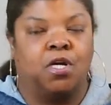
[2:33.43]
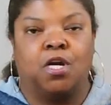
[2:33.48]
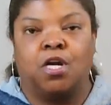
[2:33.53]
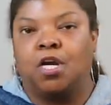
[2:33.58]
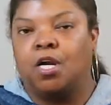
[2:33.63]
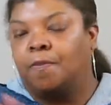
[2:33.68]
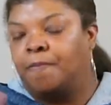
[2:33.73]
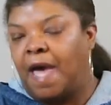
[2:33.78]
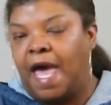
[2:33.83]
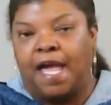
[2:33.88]

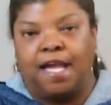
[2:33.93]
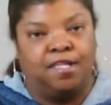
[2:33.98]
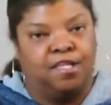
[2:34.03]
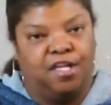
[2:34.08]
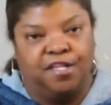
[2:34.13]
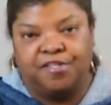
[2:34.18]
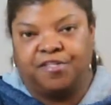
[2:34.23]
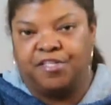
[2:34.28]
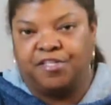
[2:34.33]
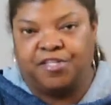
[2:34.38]
Everybody
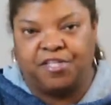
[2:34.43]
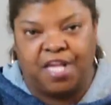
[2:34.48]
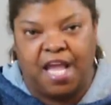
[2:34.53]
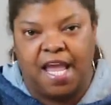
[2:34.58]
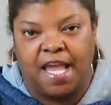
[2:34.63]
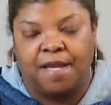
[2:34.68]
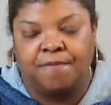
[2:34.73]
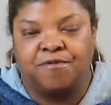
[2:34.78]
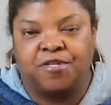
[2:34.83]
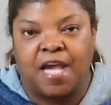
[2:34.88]
looked the
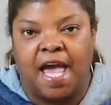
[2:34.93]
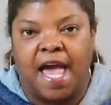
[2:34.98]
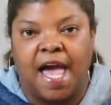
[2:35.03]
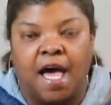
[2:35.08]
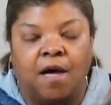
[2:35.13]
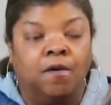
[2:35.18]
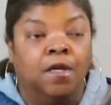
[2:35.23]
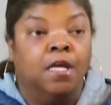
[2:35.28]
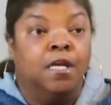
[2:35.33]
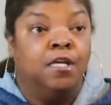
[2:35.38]
same,
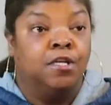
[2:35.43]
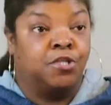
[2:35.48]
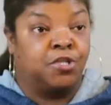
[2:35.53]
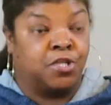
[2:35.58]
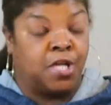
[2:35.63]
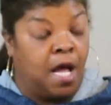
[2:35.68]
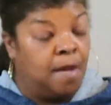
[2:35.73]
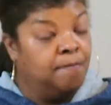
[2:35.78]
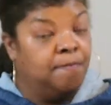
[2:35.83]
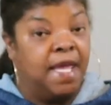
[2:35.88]
child.
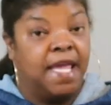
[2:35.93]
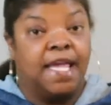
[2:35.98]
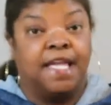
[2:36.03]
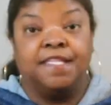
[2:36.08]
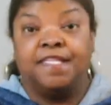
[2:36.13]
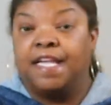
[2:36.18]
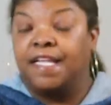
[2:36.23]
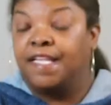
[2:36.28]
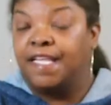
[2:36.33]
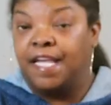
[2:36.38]
Some
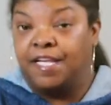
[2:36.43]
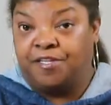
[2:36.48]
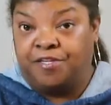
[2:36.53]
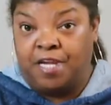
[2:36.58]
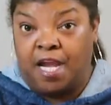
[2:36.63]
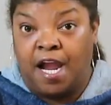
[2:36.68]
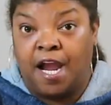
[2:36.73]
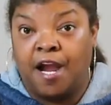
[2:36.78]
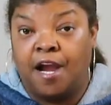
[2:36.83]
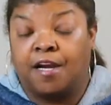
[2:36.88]
men didn't get
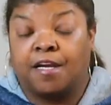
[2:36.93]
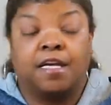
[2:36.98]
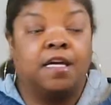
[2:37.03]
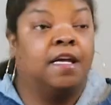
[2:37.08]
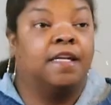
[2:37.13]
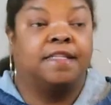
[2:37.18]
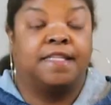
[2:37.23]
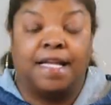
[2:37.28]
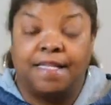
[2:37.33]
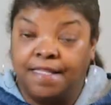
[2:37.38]
the
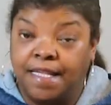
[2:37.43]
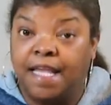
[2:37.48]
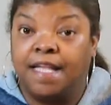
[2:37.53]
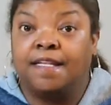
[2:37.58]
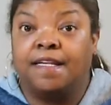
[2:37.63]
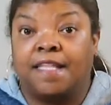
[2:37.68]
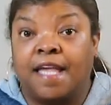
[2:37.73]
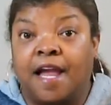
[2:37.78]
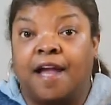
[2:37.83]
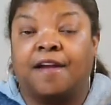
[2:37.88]
haircut that
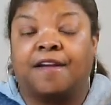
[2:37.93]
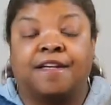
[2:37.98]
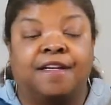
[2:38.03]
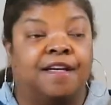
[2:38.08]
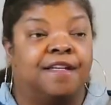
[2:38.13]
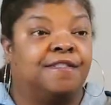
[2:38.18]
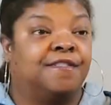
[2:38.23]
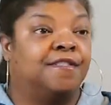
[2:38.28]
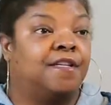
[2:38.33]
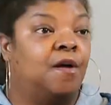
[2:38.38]
needed
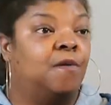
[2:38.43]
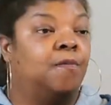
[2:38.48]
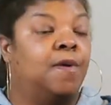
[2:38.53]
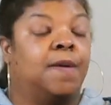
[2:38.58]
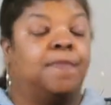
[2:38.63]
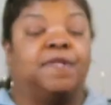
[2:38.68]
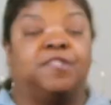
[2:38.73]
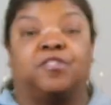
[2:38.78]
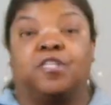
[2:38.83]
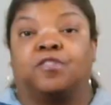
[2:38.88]
haircut. Some
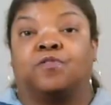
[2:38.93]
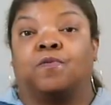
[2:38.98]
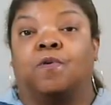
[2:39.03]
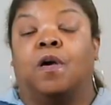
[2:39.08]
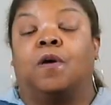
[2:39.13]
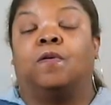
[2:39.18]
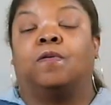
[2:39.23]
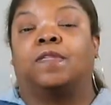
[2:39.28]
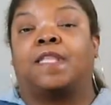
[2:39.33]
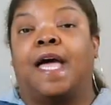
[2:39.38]
women just
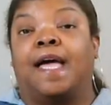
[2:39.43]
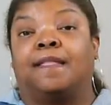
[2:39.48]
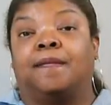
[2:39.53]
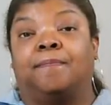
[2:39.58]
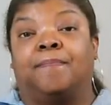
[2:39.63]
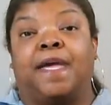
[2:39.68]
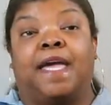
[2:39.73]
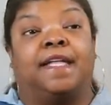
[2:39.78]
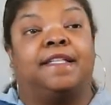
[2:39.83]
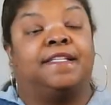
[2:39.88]
rolled out
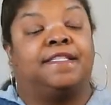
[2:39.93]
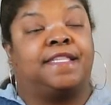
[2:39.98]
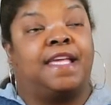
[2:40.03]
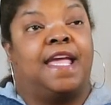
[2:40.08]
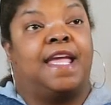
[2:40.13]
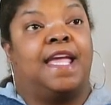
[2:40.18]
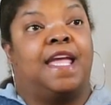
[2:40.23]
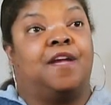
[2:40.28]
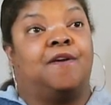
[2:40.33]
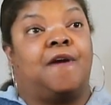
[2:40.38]
of bed and said,
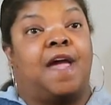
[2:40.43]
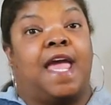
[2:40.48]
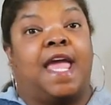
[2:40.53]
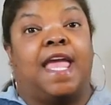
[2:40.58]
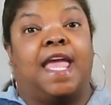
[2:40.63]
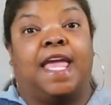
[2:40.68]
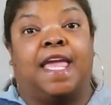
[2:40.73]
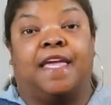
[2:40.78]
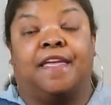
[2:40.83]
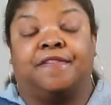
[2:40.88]
here
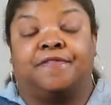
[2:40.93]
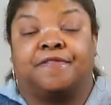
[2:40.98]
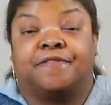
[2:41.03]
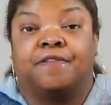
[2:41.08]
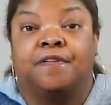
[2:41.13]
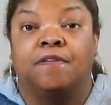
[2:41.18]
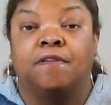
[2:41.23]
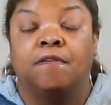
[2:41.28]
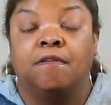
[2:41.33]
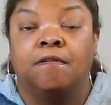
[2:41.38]
I is.